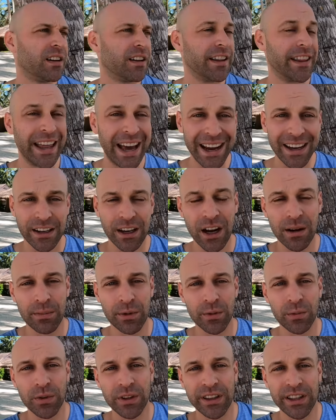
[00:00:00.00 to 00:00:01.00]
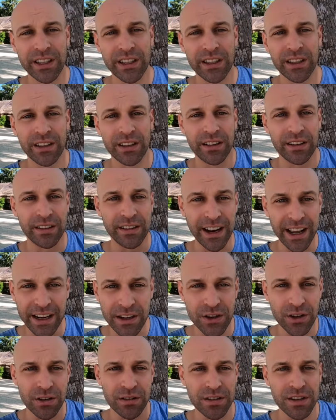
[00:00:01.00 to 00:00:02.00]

That, coupled with the nature